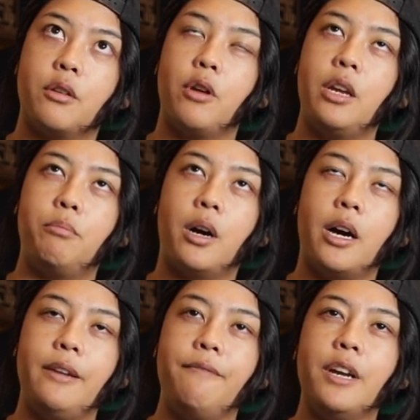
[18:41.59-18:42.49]
great
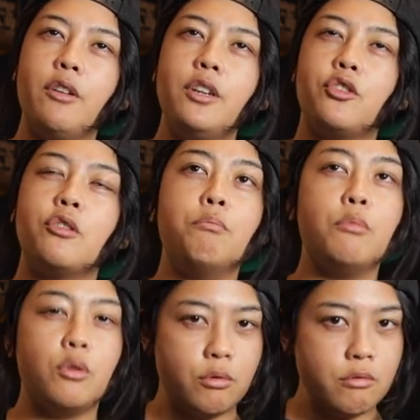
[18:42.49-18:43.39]
body. Very
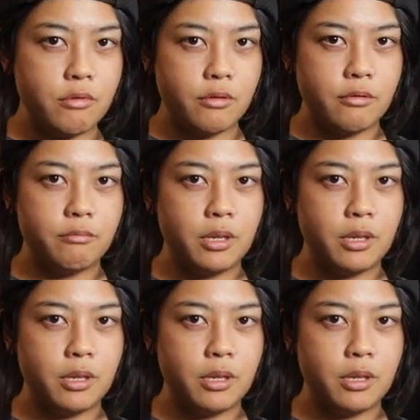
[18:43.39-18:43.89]
smooth.